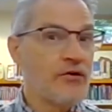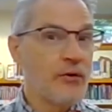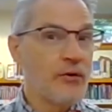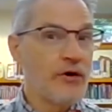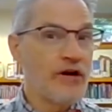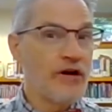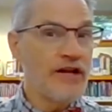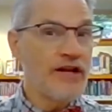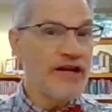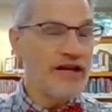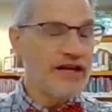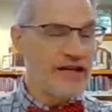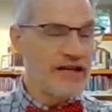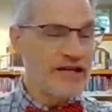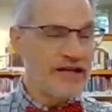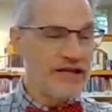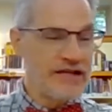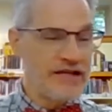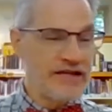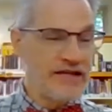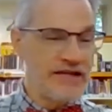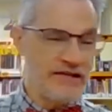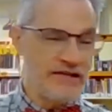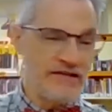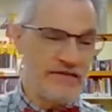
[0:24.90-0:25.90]

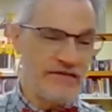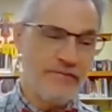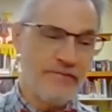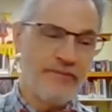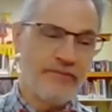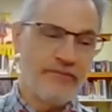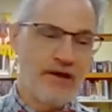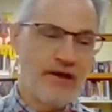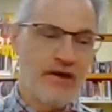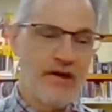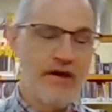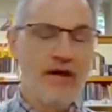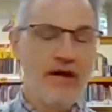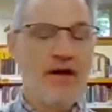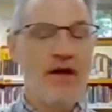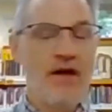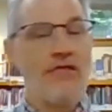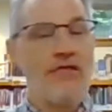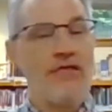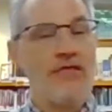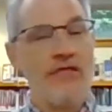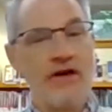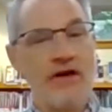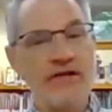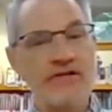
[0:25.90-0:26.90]
green.
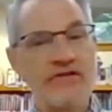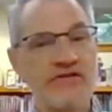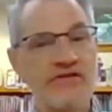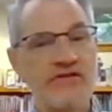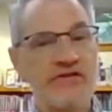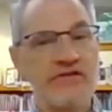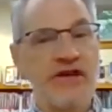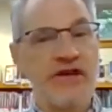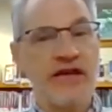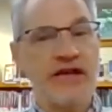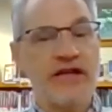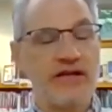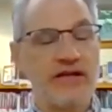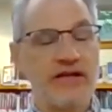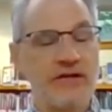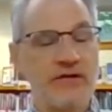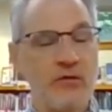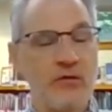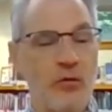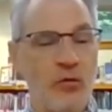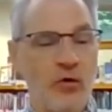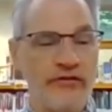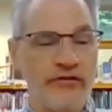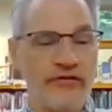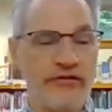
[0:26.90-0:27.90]
The
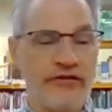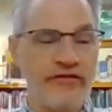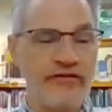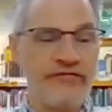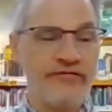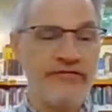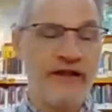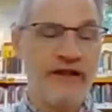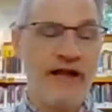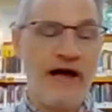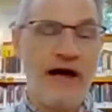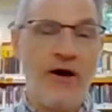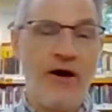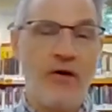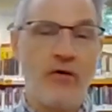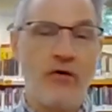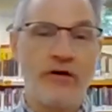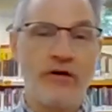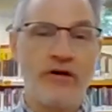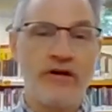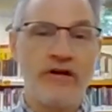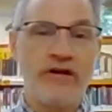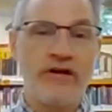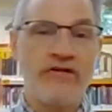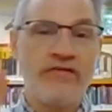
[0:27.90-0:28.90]
second was a
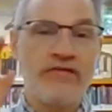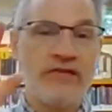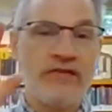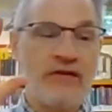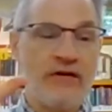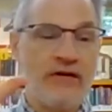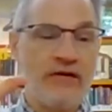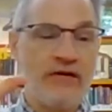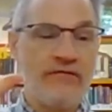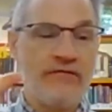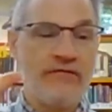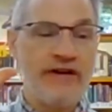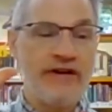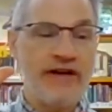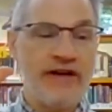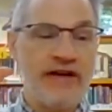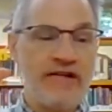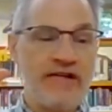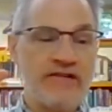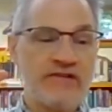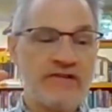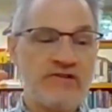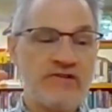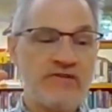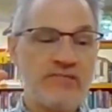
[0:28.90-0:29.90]
flower in the
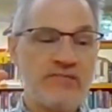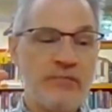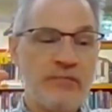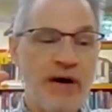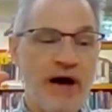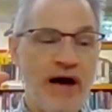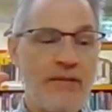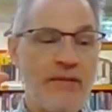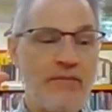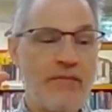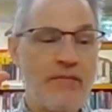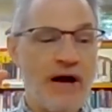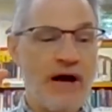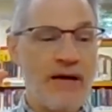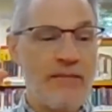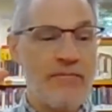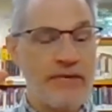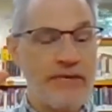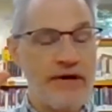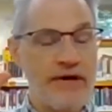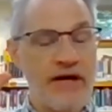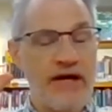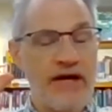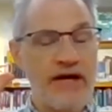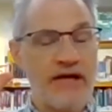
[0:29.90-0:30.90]
vase by my
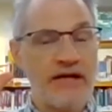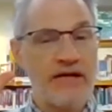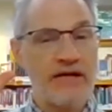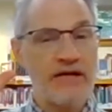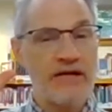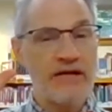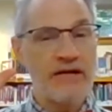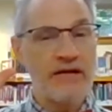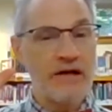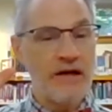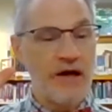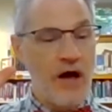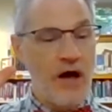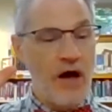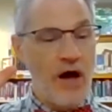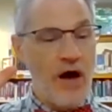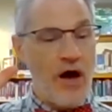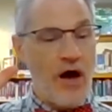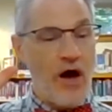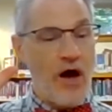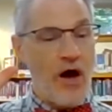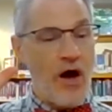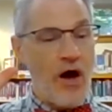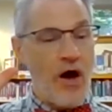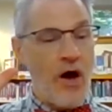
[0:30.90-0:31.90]
bed,
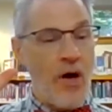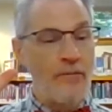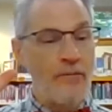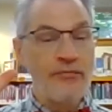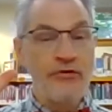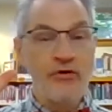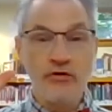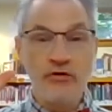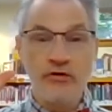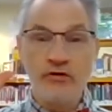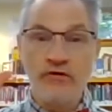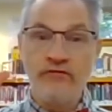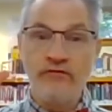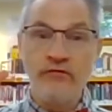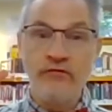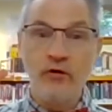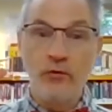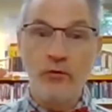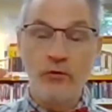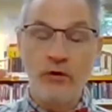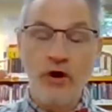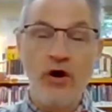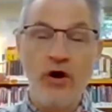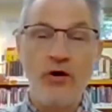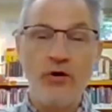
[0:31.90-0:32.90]
a
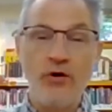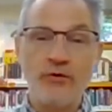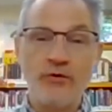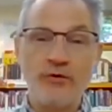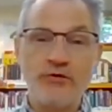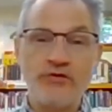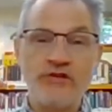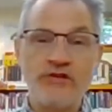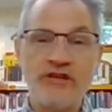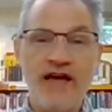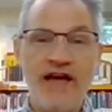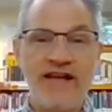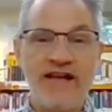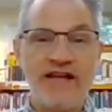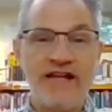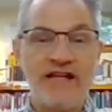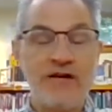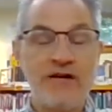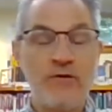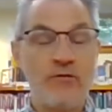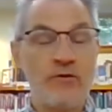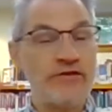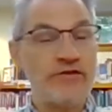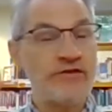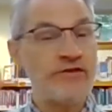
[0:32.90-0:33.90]
beautiful rose, and
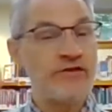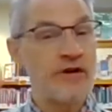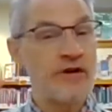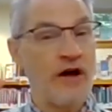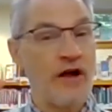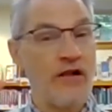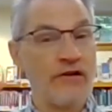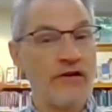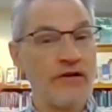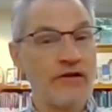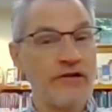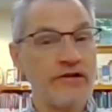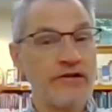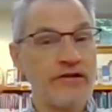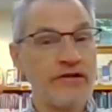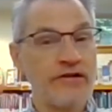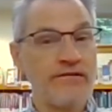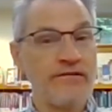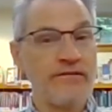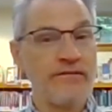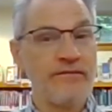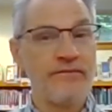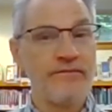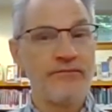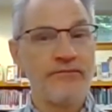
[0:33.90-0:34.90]
it was colored
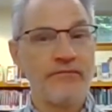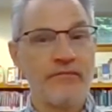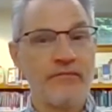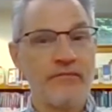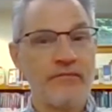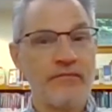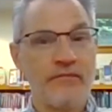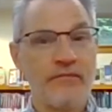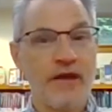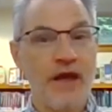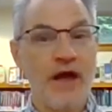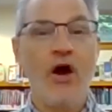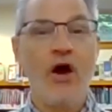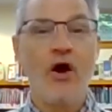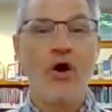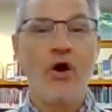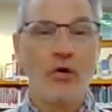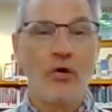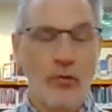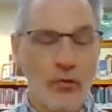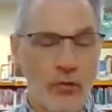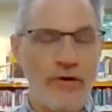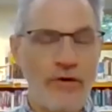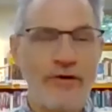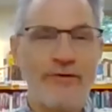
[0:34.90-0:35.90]
red.
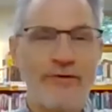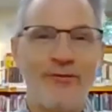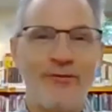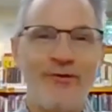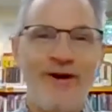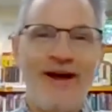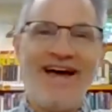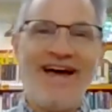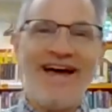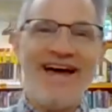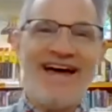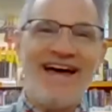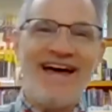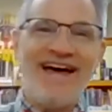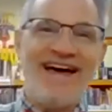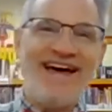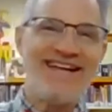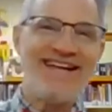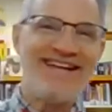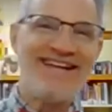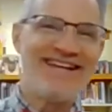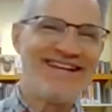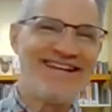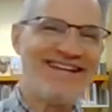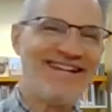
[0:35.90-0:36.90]
Red.
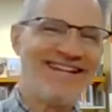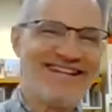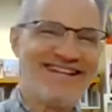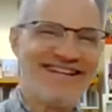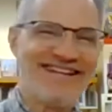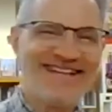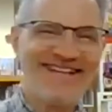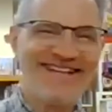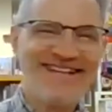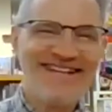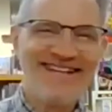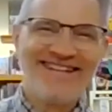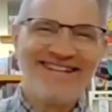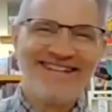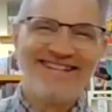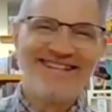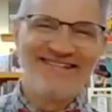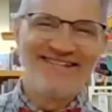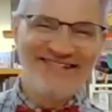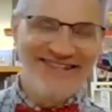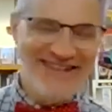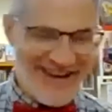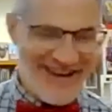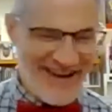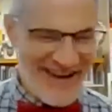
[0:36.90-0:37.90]

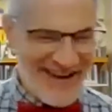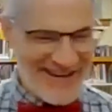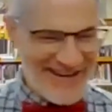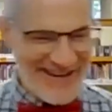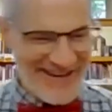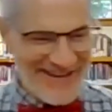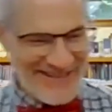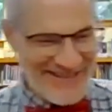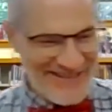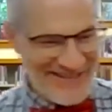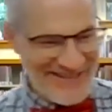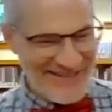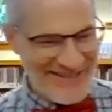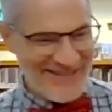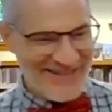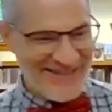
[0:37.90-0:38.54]
red.